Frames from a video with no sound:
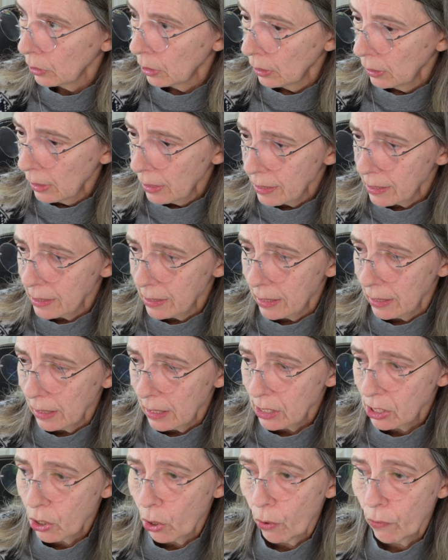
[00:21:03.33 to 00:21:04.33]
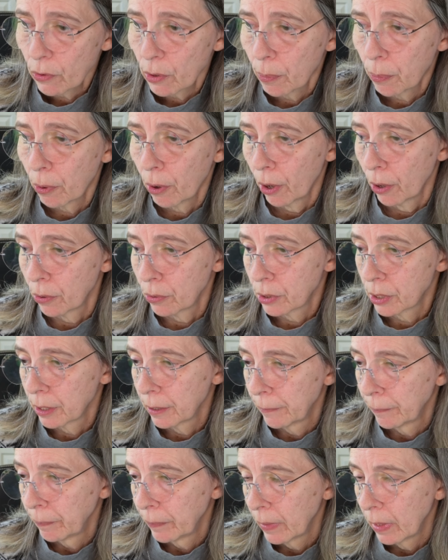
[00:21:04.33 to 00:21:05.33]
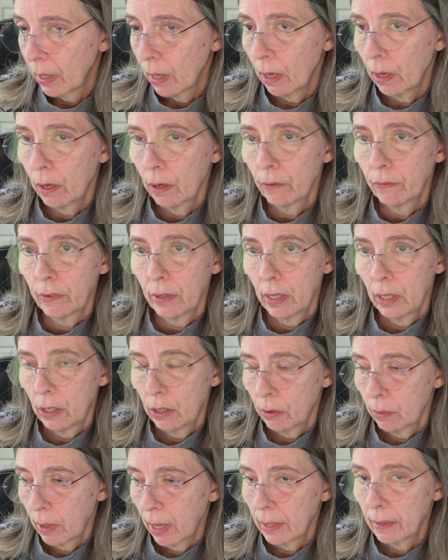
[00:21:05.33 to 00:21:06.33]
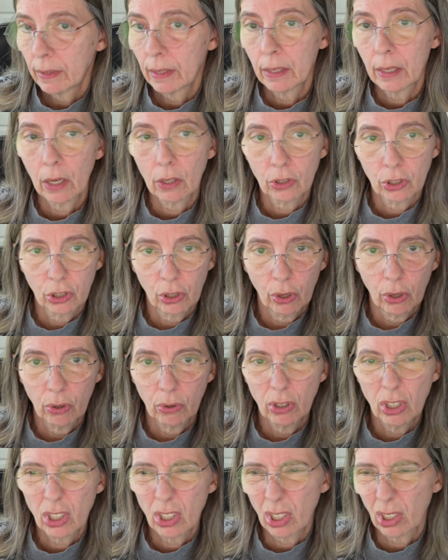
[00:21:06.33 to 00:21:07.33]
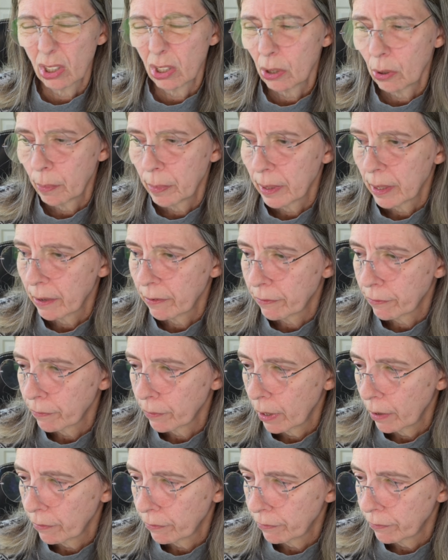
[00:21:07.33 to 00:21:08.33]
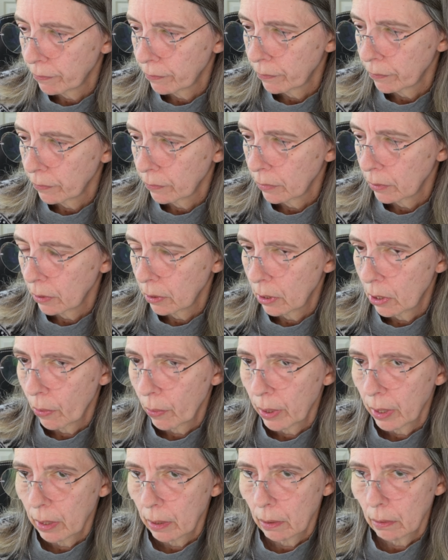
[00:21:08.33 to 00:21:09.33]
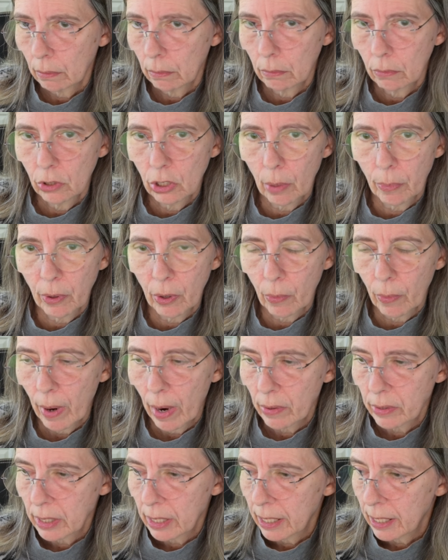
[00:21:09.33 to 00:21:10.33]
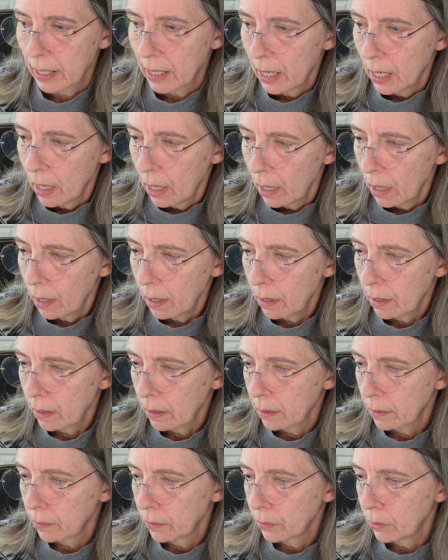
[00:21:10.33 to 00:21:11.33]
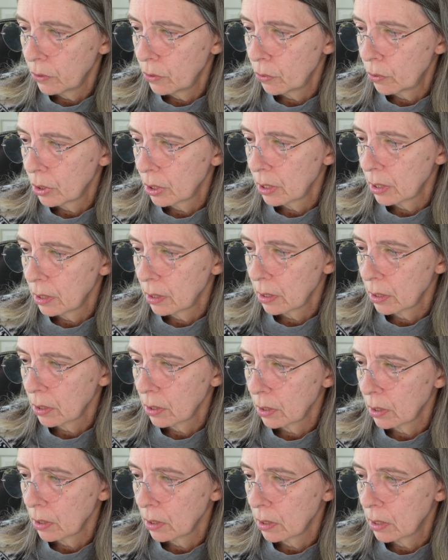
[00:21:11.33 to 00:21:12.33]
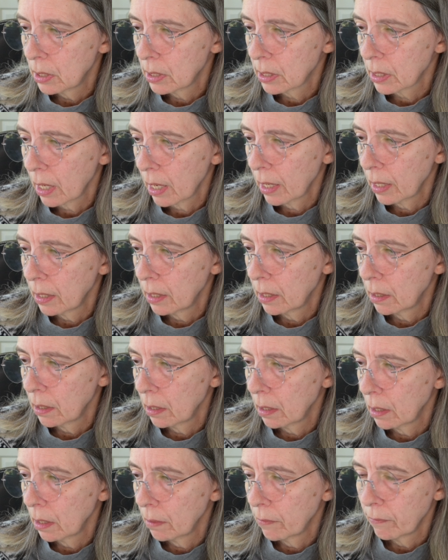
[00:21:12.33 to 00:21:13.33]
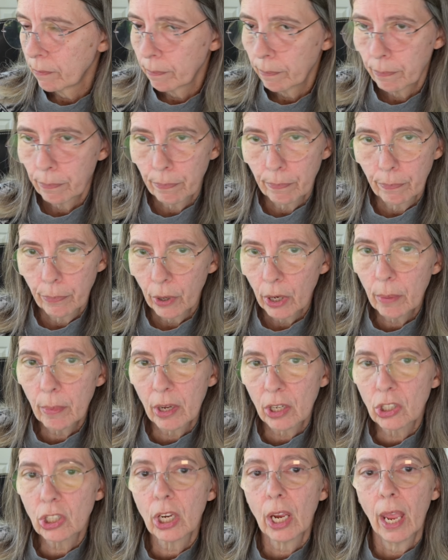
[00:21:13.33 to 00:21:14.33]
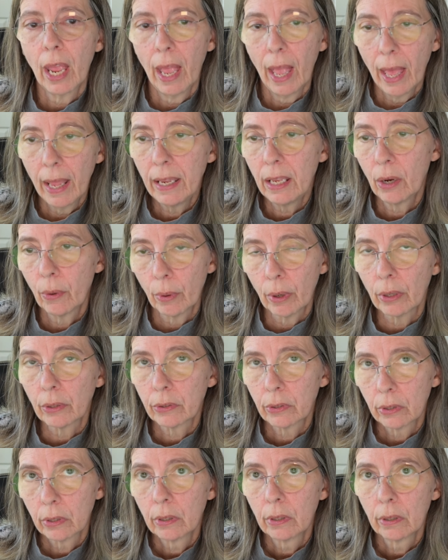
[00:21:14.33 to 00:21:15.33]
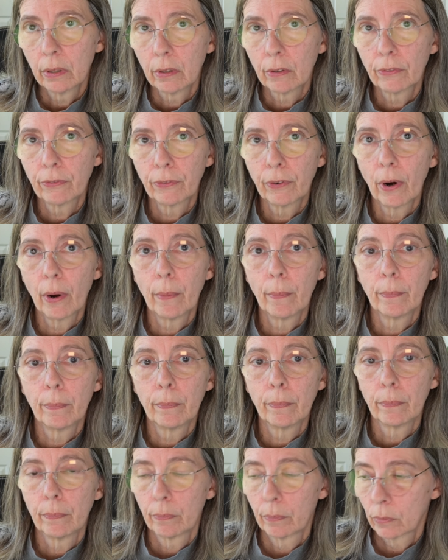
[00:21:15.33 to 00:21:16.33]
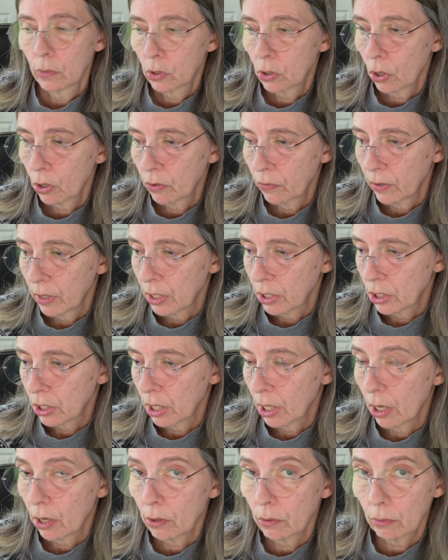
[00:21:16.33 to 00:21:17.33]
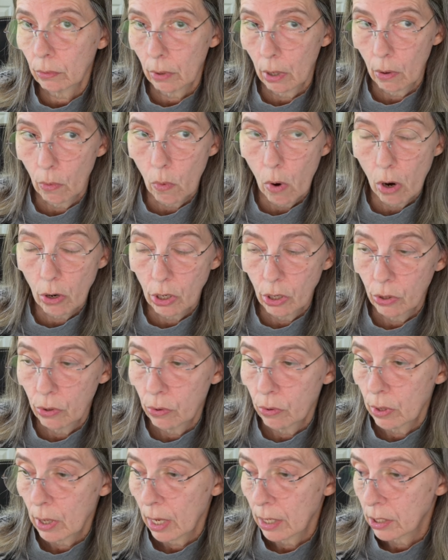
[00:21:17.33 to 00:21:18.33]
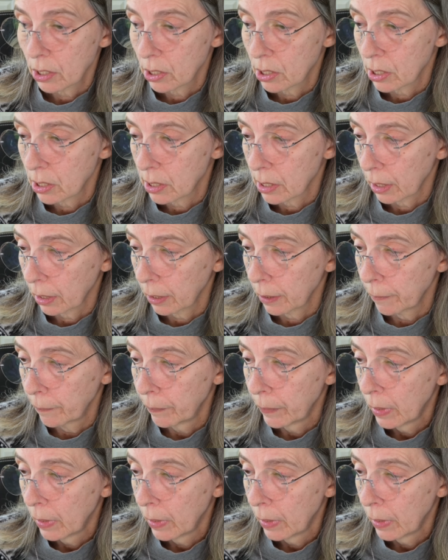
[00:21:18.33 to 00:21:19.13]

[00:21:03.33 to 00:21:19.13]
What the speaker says: let's see, let's go over the pros of EQ8, and then I'll show you just a little bit of jumping around in it. You can design pretty much any quilt from start to finish, and I'll walk you through that in just a second.